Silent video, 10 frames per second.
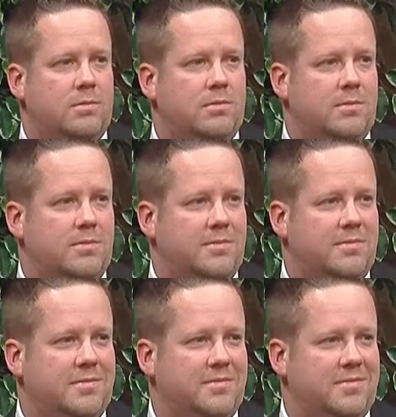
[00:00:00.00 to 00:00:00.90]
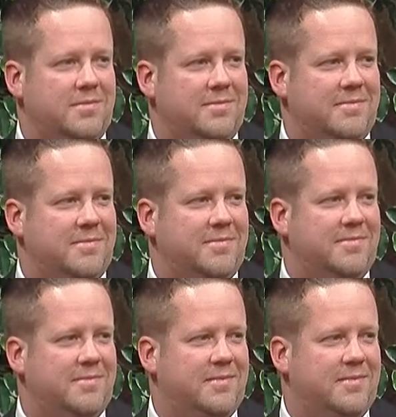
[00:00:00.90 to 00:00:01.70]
Nobody speaks.